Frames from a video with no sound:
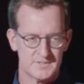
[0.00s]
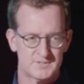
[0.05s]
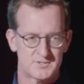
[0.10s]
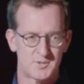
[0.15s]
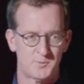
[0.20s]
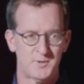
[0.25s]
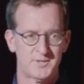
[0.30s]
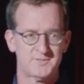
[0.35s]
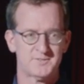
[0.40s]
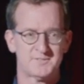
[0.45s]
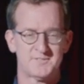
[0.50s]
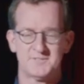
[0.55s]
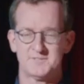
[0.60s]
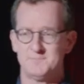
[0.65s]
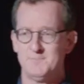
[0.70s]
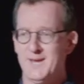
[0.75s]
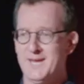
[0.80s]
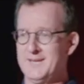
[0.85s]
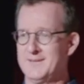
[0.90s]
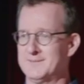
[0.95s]
So what does
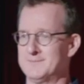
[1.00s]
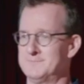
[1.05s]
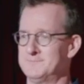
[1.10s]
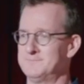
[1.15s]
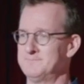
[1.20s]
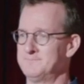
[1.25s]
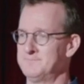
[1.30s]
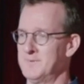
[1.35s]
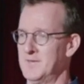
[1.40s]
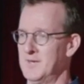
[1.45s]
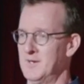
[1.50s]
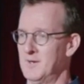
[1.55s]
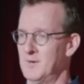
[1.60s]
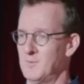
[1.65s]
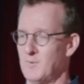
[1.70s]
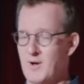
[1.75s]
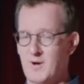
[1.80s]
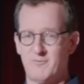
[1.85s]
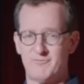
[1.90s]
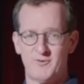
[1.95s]
this mean?
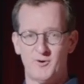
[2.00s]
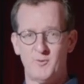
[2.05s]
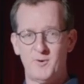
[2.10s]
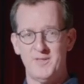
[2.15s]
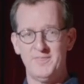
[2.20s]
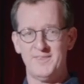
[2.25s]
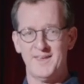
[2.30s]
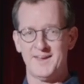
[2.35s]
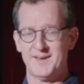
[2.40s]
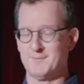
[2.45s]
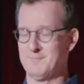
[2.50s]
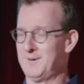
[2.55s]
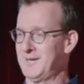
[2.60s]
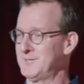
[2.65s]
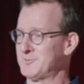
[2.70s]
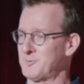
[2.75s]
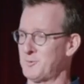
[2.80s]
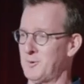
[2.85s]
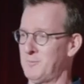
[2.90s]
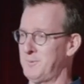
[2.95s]
Well, for one thing, it
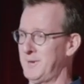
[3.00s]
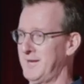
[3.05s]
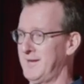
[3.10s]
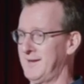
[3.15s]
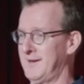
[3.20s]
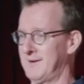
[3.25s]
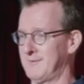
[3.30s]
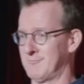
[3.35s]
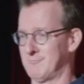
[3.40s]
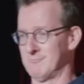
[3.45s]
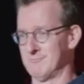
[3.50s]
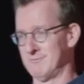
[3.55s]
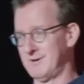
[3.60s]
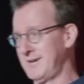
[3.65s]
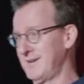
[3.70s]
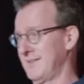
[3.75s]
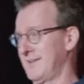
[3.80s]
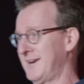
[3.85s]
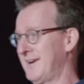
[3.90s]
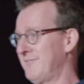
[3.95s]
means we're being
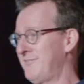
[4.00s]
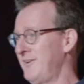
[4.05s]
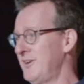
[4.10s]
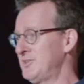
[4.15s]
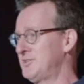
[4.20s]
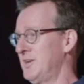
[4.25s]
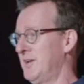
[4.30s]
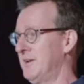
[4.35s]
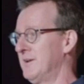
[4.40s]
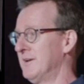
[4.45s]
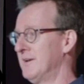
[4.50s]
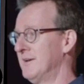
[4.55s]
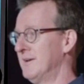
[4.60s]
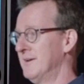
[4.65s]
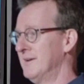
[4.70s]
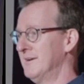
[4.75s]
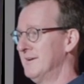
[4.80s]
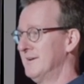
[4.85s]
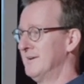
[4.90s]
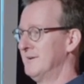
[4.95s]
really efficient,
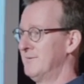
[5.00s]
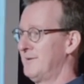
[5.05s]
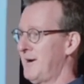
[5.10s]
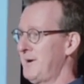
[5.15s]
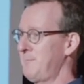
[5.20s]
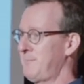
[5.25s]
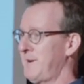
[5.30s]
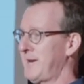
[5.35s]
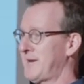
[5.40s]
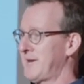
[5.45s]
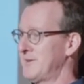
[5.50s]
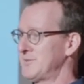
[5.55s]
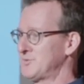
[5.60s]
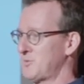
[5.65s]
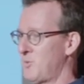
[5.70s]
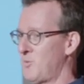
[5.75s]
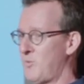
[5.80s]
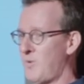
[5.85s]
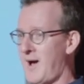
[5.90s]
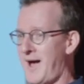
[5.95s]
right? Because
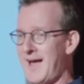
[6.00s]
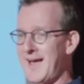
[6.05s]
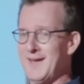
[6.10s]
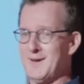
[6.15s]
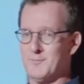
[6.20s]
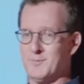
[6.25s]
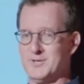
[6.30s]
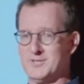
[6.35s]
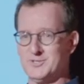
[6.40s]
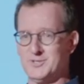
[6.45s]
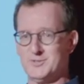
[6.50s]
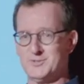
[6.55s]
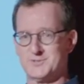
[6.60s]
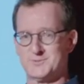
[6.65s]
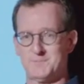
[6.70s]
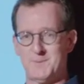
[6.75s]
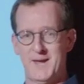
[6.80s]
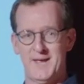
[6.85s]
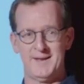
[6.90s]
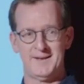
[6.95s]
why would you
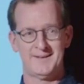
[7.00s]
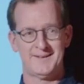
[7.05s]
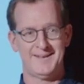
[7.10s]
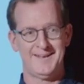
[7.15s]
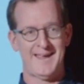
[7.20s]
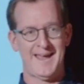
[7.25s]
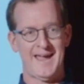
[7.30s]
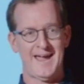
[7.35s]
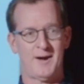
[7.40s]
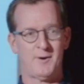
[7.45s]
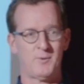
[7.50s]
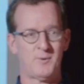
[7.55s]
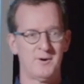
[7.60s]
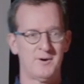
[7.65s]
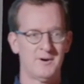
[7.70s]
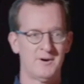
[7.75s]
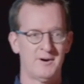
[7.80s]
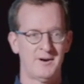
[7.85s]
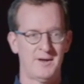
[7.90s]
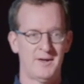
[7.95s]
spend an
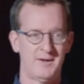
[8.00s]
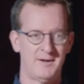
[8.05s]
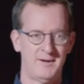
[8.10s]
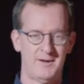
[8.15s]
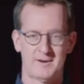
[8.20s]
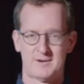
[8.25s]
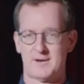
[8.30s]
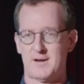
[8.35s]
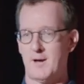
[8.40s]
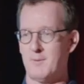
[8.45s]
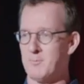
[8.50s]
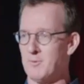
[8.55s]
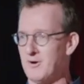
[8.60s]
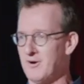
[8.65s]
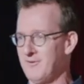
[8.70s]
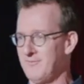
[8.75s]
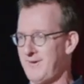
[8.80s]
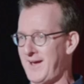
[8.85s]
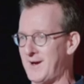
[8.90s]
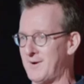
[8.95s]
hour, a
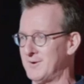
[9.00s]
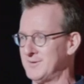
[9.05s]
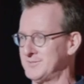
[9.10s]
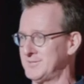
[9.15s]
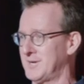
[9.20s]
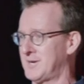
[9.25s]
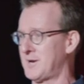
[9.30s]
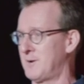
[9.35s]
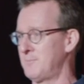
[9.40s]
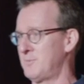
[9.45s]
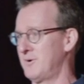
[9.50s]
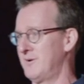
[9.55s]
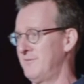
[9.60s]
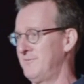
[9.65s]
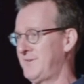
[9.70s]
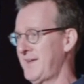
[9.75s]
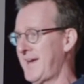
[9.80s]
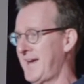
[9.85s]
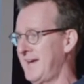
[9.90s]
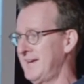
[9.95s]
couple of hours, a couple
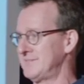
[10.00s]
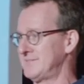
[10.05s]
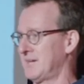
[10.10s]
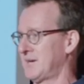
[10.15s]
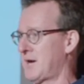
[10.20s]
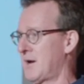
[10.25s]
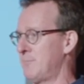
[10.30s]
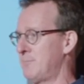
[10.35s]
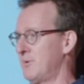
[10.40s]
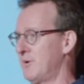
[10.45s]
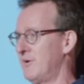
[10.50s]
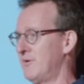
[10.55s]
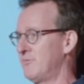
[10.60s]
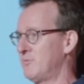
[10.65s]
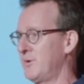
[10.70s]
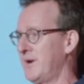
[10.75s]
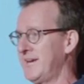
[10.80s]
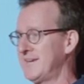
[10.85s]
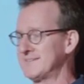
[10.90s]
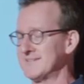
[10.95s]
of days, a couple
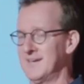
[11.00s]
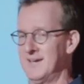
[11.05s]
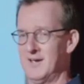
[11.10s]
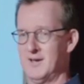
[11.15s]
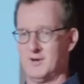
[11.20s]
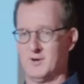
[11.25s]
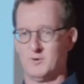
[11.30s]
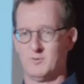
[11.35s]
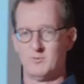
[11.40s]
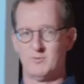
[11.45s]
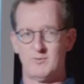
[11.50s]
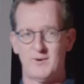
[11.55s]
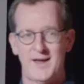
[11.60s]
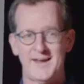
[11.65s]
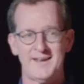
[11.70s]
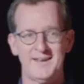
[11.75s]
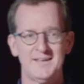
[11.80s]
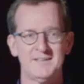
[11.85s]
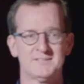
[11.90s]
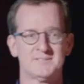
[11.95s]
of weeks
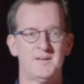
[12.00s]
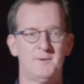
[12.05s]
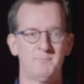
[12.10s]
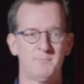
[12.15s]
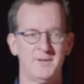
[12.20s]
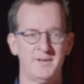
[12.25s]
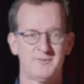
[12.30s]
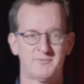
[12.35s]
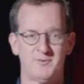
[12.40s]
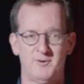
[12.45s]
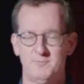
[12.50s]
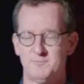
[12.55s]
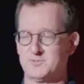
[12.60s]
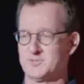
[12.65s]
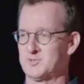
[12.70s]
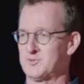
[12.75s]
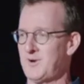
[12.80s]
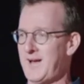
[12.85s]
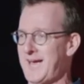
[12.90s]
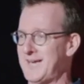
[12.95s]
writing something from
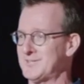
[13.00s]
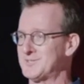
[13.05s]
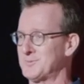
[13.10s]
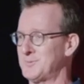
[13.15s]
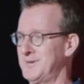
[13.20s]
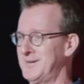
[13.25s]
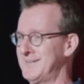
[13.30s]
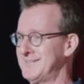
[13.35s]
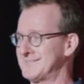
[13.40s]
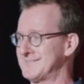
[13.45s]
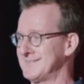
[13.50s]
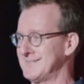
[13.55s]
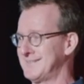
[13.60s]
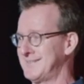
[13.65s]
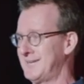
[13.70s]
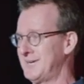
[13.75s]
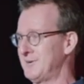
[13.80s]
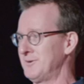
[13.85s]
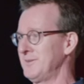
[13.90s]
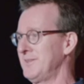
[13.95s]
scratch when it's
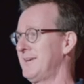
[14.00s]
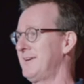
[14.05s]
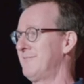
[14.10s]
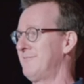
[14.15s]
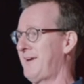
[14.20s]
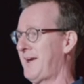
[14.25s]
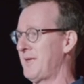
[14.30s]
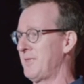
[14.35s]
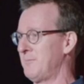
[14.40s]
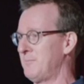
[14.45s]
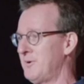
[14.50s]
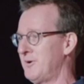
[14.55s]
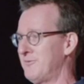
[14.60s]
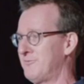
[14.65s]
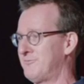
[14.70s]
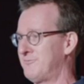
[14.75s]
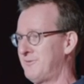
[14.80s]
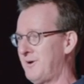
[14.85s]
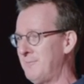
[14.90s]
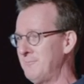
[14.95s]
literally
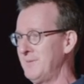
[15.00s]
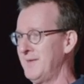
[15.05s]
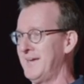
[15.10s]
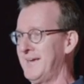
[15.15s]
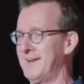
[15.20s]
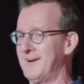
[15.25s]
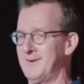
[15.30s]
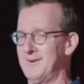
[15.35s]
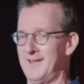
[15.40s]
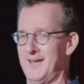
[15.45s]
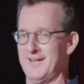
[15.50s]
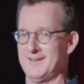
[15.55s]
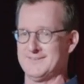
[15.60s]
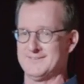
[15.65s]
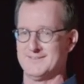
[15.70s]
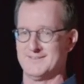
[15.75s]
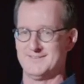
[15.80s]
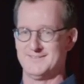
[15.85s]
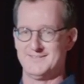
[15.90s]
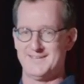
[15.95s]
available from the
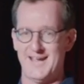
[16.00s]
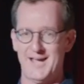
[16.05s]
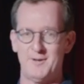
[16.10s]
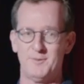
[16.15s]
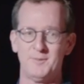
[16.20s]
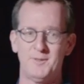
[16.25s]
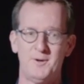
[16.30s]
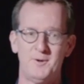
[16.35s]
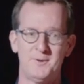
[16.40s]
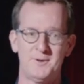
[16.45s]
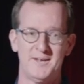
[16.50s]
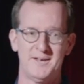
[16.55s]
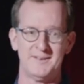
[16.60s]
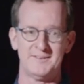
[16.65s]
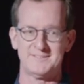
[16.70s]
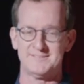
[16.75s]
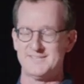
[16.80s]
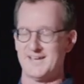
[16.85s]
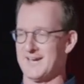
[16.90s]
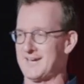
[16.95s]
internet to download in
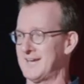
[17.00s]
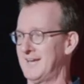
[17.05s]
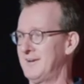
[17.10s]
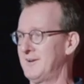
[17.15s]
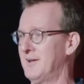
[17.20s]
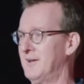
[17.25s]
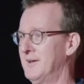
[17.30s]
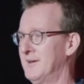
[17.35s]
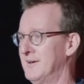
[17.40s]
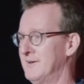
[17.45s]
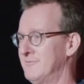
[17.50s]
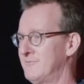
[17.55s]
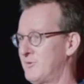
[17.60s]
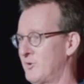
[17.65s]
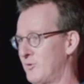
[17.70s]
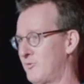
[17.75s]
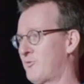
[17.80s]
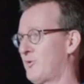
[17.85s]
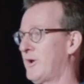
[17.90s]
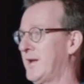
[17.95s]
a second
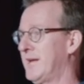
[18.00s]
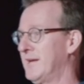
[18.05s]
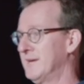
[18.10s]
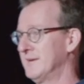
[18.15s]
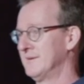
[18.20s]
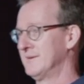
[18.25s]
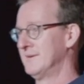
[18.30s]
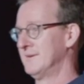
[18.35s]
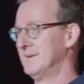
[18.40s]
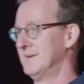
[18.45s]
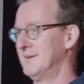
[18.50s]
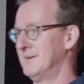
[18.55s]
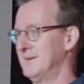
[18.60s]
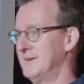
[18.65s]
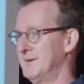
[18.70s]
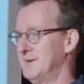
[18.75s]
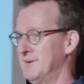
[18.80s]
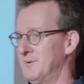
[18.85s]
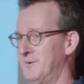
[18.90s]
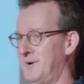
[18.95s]
for free,
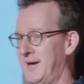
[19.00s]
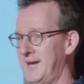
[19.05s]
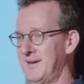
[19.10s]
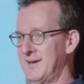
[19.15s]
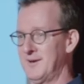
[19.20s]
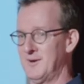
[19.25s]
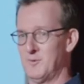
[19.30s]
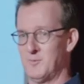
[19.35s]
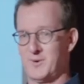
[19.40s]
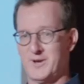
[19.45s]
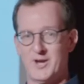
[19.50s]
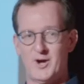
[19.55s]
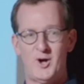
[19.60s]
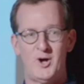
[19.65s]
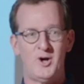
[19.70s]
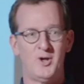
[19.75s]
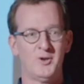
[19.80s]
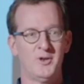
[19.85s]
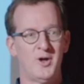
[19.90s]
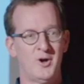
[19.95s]
right? We
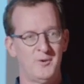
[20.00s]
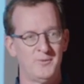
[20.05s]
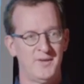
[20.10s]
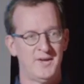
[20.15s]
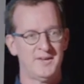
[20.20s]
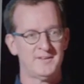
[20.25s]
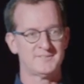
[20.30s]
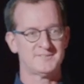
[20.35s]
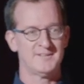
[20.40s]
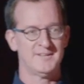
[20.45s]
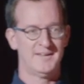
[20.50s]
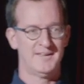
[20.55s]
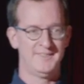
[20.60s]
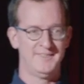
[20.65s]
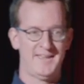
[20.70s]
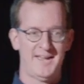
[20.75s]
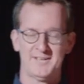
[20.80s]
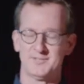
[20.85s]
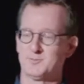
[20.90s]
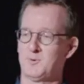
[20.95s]
all know this,
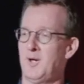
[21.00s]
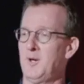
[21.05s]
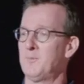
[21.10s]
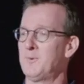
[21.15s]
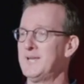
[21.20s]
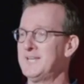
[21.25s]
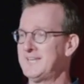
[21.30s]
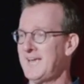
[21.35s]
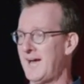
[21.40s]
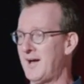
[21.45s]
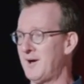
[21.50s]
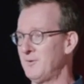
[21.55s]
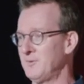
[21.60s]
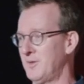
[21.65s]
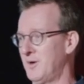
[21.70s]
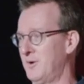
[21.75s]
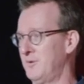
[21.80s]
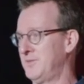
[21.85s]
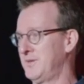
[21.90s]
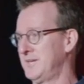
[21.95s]
and that's why we
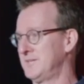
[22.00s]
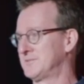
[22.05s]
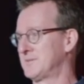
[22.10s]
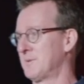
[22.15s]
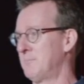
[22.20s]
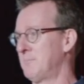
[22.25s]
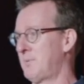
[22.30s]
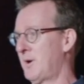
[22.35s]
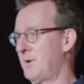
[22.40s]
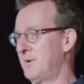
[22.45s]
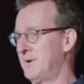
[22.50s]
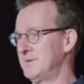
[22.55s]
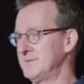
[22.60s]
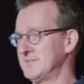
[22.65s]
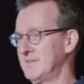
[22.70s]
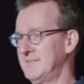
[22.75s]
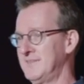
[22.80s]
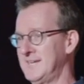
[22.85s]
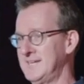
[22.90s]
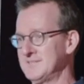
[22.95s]
download these
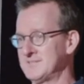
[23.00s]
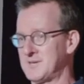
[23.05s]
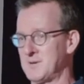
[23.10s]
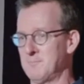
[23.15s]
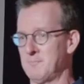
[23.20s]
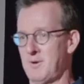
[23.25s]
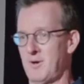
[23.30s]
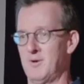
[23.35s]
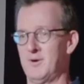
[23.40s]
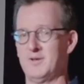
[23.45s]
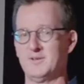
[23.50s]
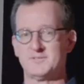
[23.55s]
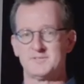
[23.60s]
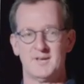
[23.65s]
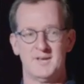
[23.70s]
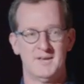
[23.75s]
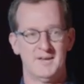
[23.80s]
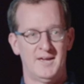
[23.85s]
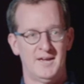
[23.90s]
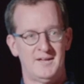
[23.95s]
components. And these components
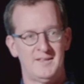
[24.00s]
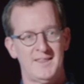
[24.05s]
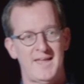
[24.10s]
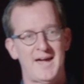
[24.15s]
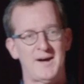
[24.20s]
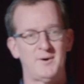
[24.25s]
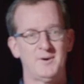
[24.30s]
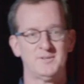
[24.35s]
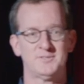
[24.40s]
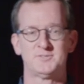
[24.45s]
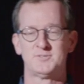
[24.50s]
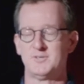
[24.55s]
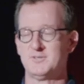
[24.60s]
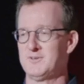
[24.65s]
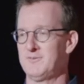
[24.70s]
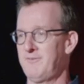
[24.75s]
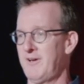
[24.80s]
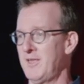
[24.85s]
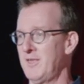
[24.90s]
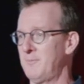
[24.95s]
allow us to
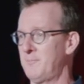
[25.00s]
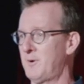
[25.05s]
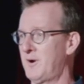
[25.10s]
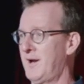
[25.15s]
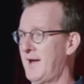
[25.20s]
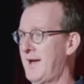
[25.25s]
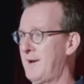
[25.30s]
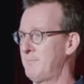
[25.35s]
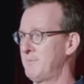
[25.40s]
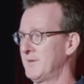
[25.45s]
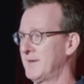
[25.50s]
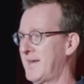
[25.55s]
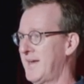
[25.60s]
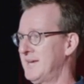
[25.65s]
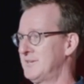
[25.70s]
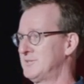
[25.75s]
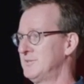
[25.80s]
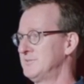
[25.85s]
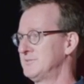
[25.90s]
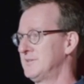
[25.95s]
develop our
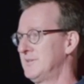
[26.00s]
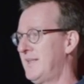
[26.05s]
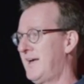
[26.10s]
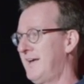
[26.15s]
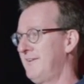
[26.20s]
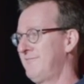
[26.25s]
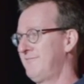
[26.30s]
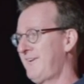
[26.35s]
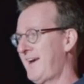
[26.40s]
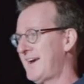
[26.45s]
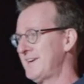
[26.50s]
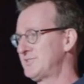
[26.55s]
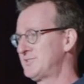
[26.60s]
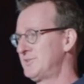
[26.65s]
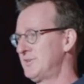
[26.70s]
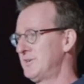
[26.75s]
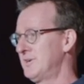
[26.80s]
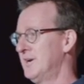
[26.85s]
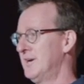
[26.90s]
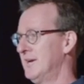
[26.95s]
applications a lot
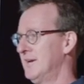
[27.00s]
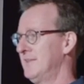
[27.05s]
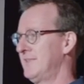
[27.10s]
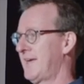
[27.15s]
faster.